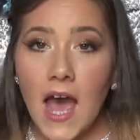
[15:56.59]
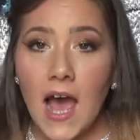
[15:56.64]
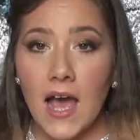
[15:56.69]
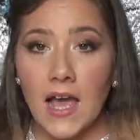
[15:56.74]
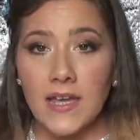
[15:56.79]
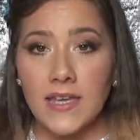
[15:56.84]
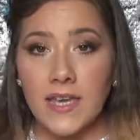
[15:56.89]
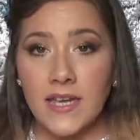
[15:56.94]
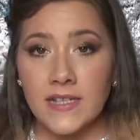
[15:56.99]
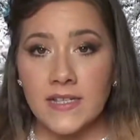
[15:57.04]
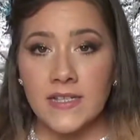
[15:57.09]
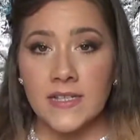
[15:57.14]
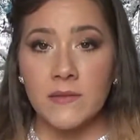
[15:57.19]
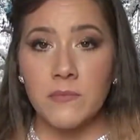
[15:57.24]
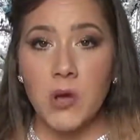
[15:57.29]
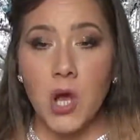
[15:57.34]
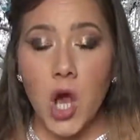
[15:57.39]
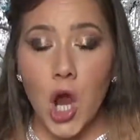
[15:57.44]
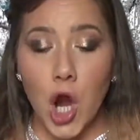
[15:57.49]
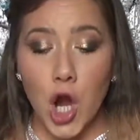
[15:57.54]
I get some
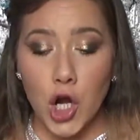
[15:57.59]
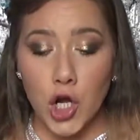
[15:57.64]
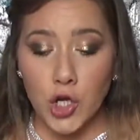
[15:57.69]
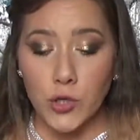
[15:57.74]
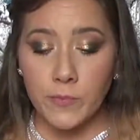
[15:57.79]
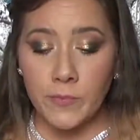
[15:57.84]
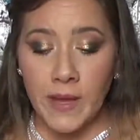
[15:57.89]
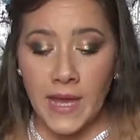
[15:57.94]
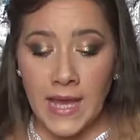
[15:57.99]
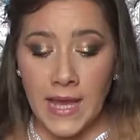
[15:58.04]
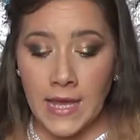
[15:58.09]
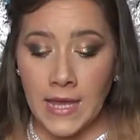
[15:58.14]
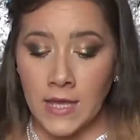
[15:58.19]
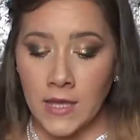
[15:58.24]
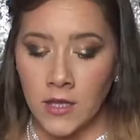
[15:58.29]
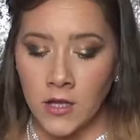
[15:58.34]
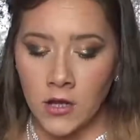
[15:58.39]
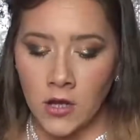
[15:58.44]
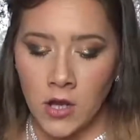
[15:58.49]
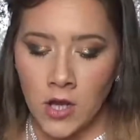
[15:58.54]
hard
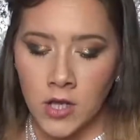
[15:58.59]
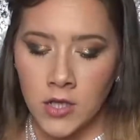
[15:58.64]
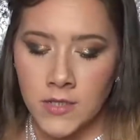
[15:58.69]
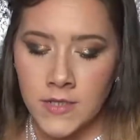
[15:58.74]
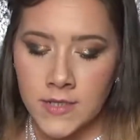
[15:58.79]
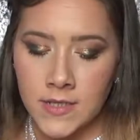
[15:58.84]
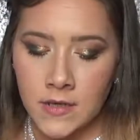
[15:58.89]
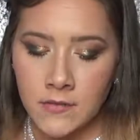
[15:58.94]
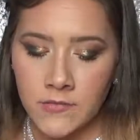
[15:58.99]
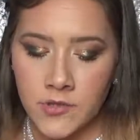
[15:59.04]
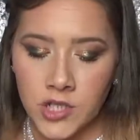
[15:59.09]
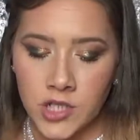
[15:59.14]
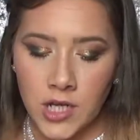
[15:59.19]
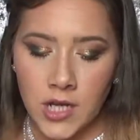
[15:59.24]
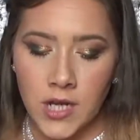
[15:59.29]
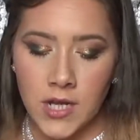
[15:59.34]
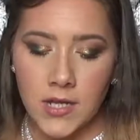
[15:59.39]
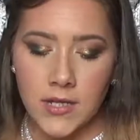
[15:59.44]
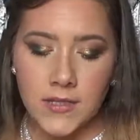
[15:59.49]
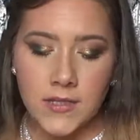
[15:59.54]
pan on some
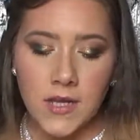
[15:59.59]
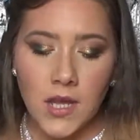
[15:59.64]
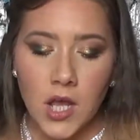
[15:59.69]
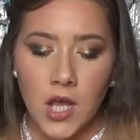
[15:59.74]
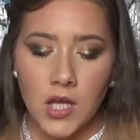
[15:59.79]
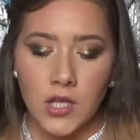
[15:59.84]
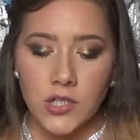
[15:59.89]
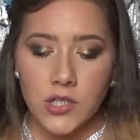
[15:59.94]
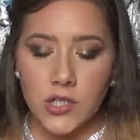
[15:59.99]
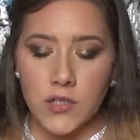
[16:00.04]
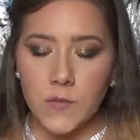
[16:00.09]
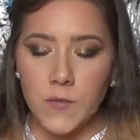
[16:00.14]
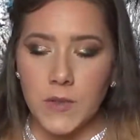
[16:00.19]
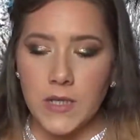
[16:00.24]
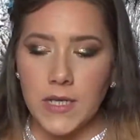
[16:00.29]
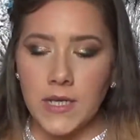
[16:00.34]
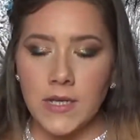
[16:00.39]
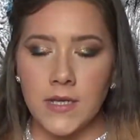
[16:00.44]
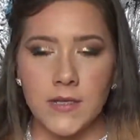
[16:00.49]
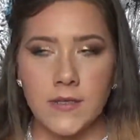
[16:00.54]
shades, just
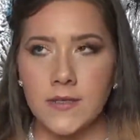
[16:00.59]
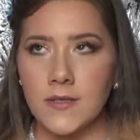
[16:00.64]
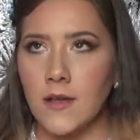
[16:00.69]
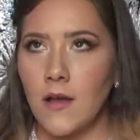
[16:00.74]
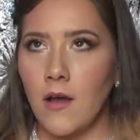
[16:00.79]
because